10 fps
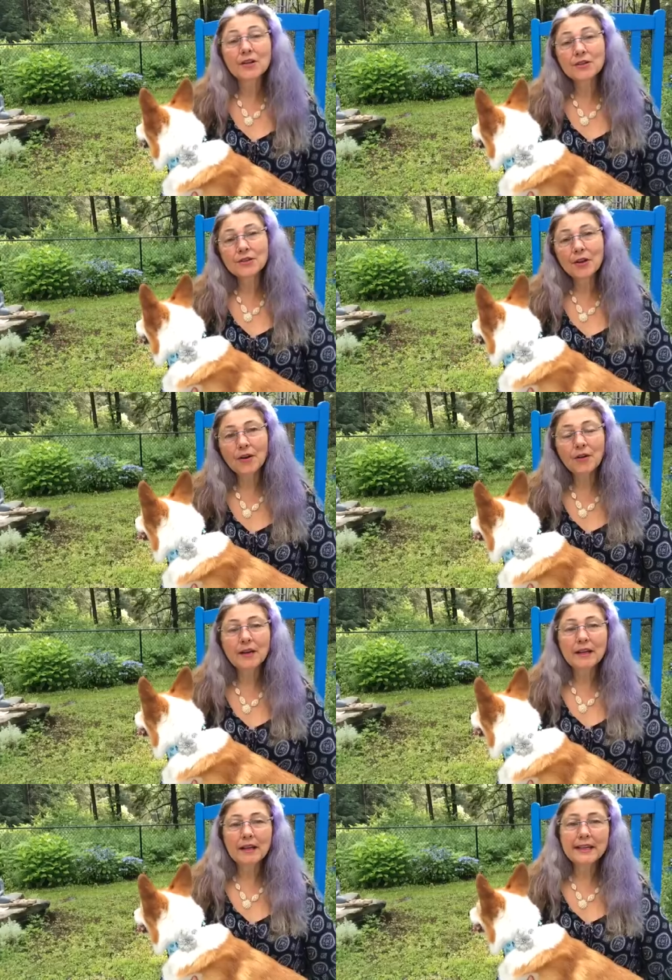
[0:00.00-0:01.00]
So
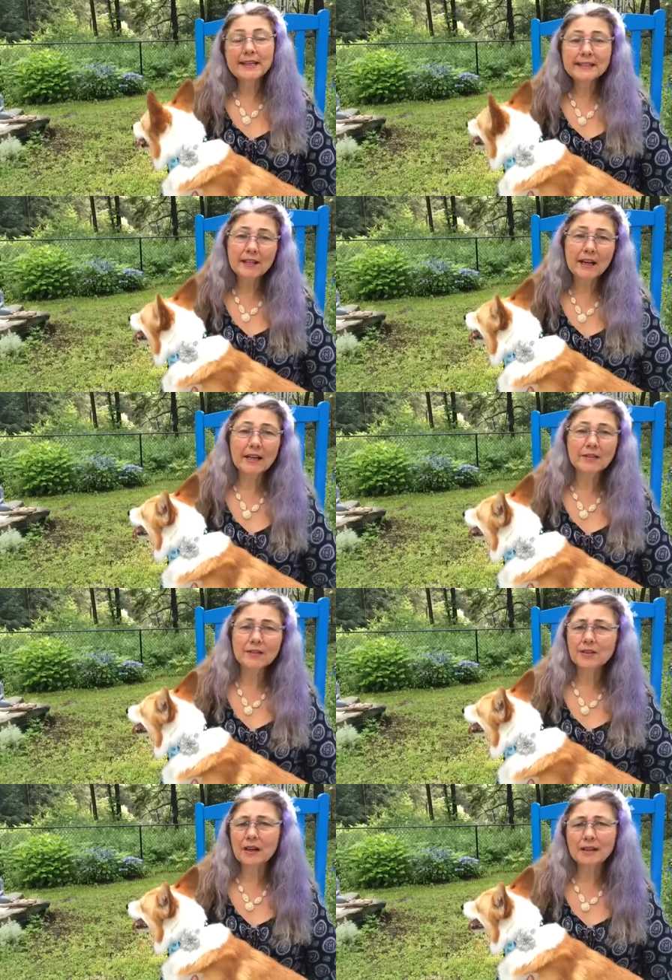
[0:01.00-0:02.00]
inside, your
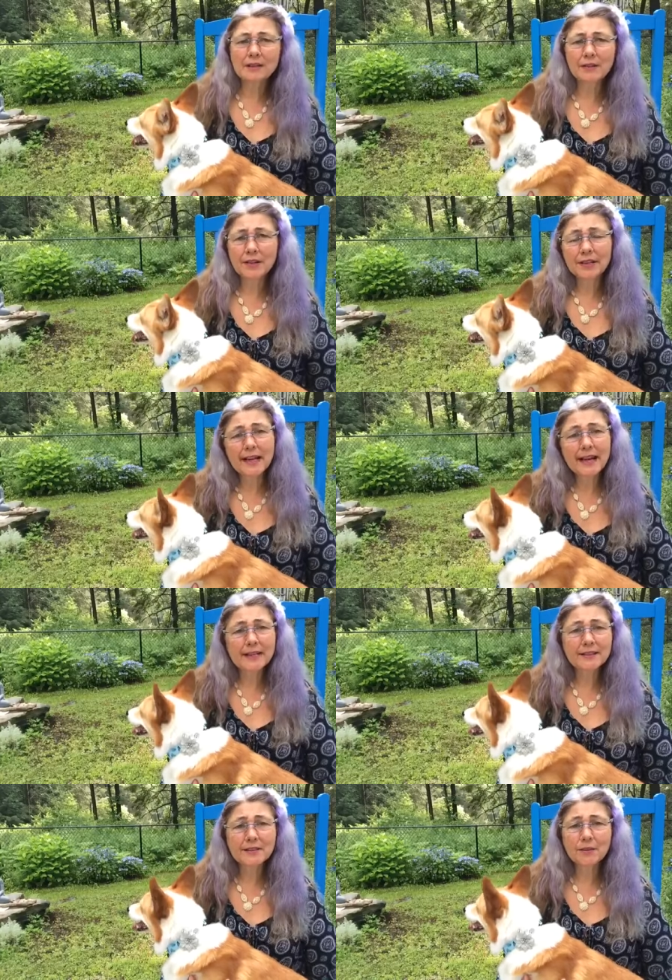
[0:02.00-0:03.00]
dog or your
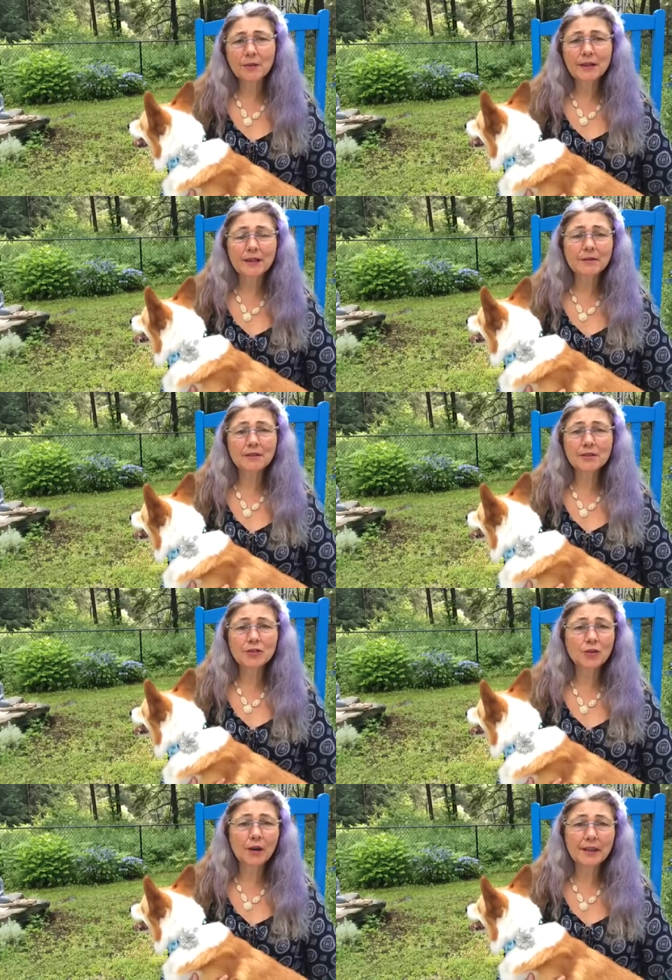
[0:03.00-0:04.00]
cat doesn't want to
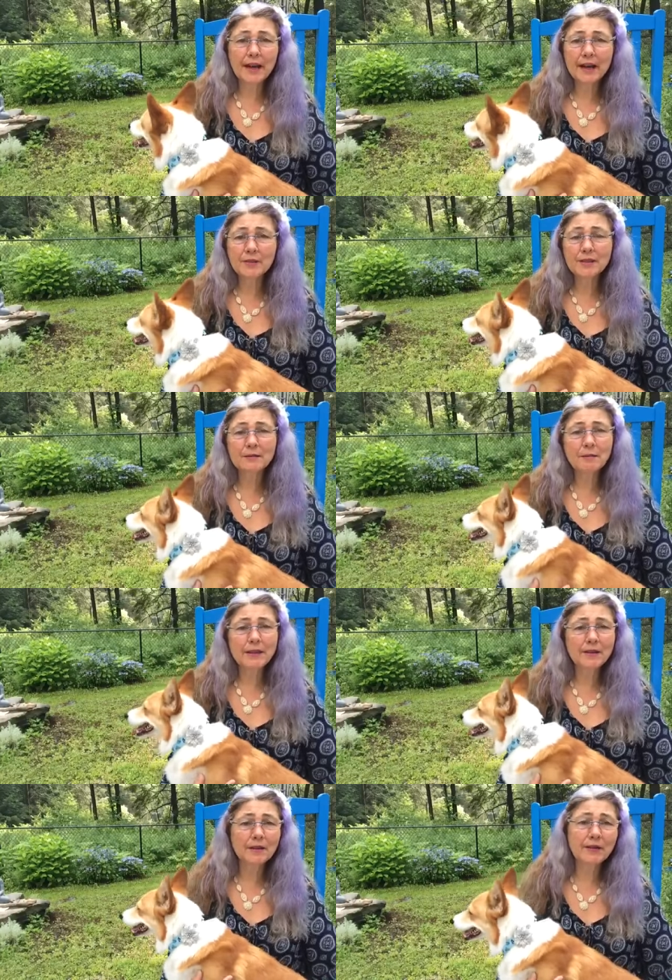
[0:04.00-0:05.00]
destroy the house and
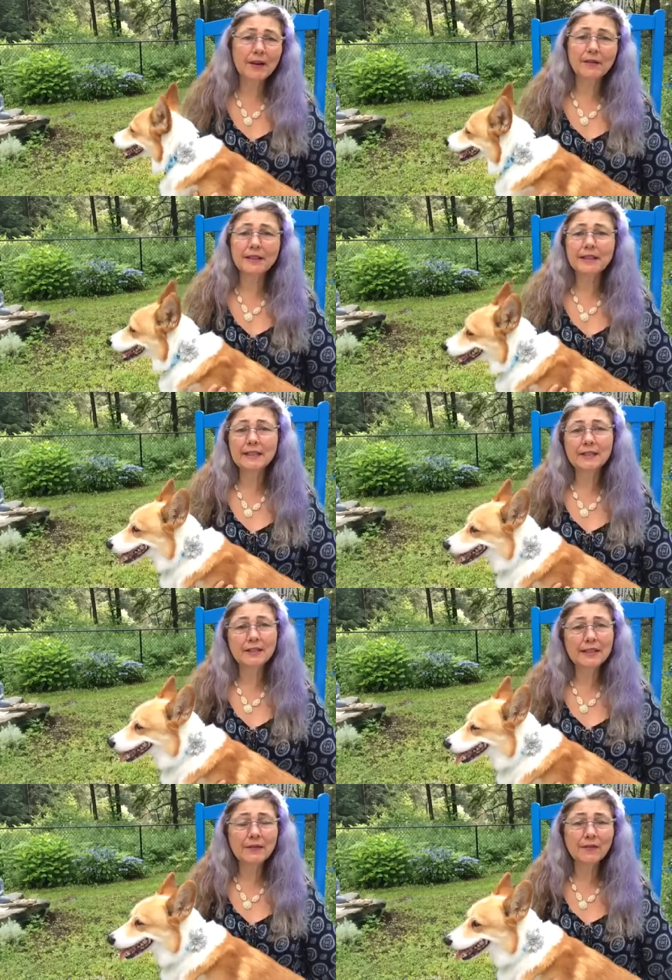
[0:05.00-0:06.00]
pee on everything
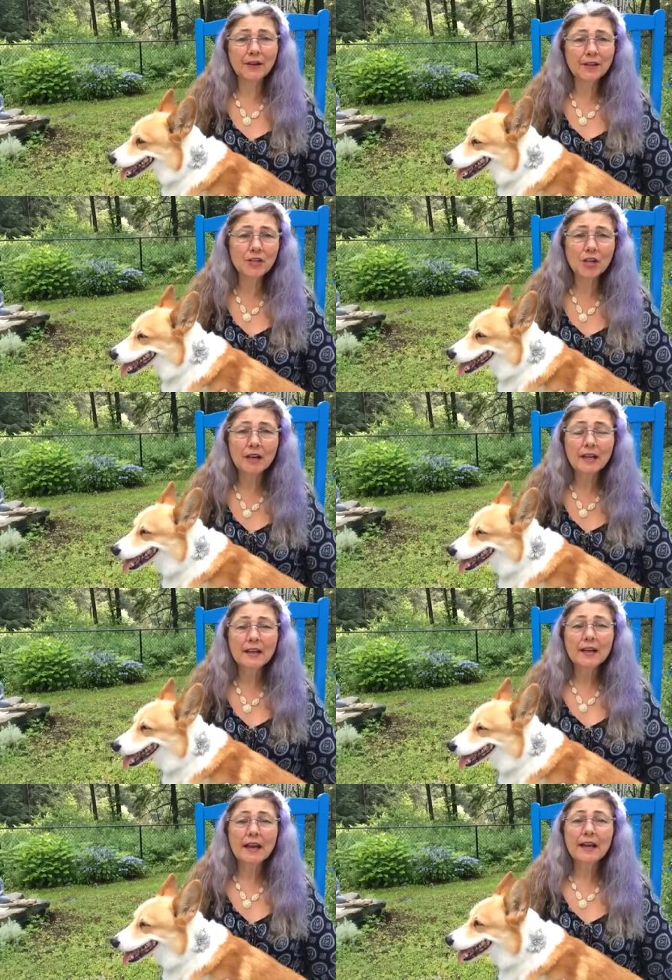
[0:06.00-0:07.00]
and eat furniture.
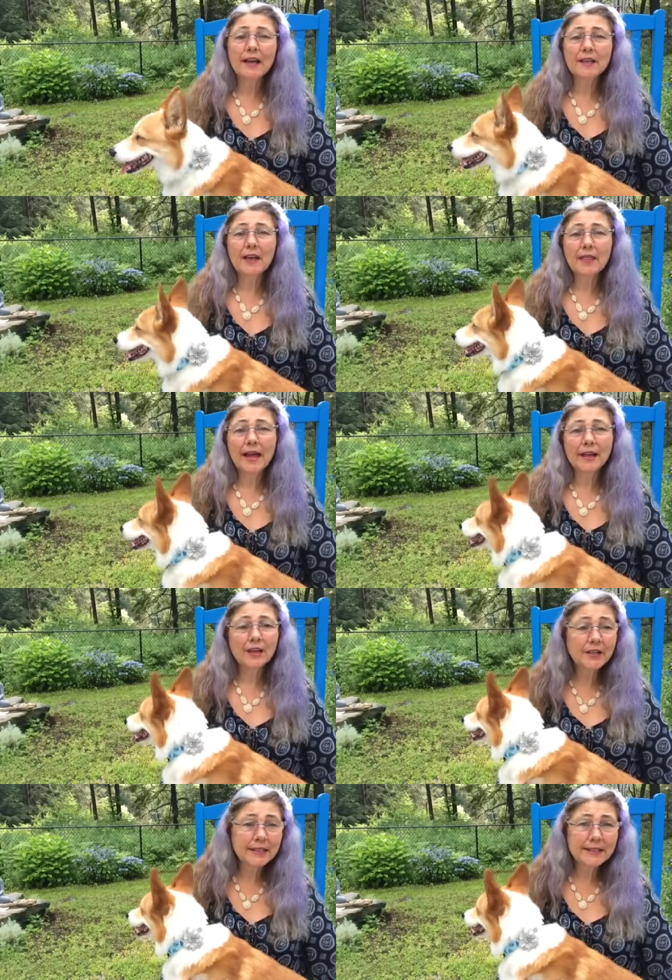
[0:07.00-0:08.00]
And
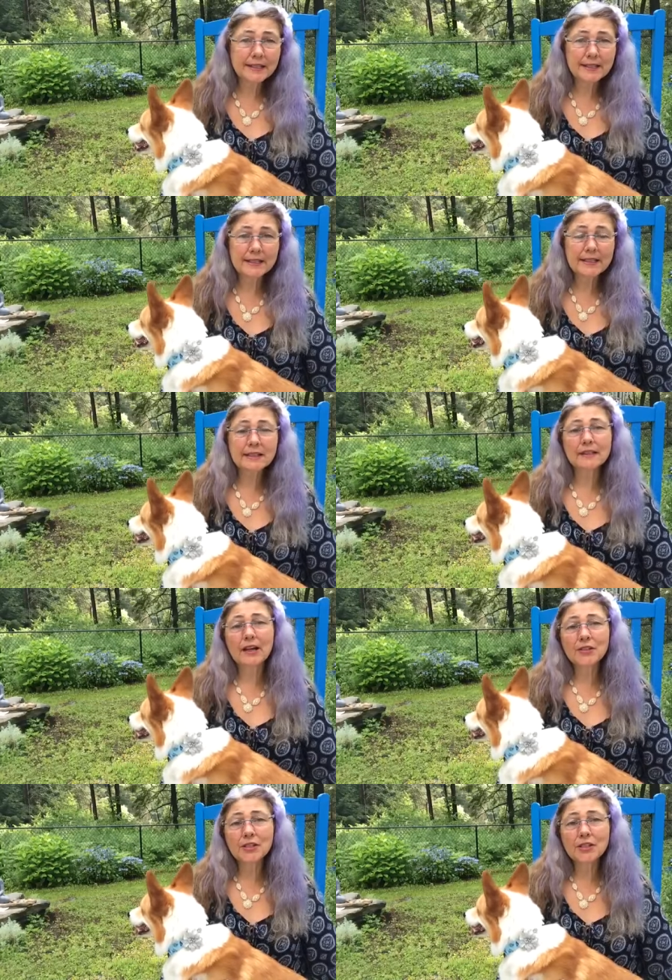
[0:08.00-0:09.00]
that goodness is
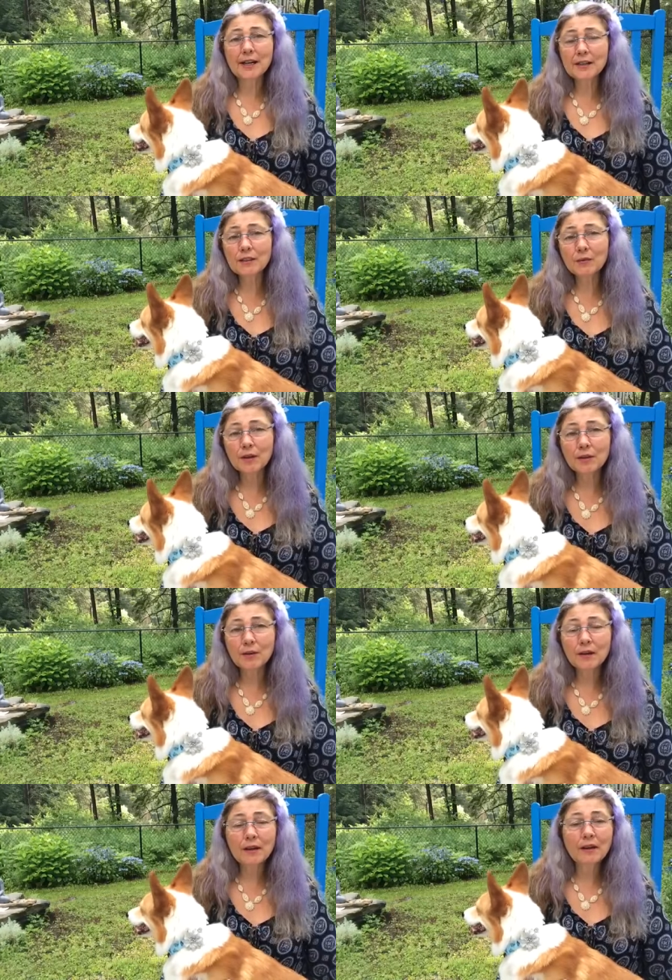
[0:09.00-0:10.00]
allowed to shine through